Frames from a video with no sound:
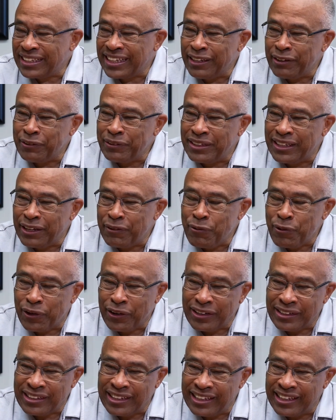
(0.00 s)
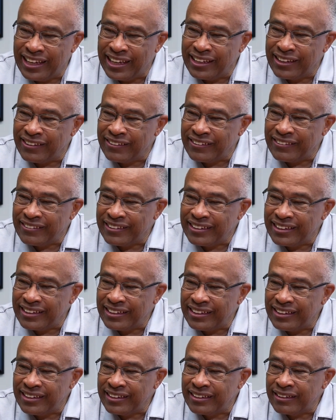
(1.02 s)
they work together
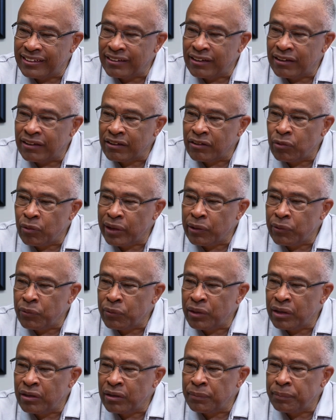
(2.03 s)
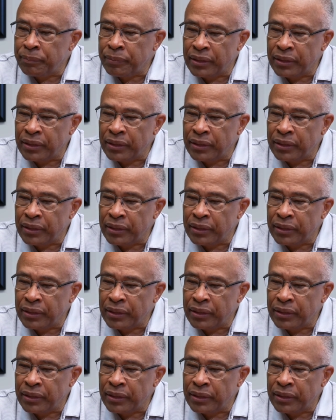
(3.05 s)
quite well.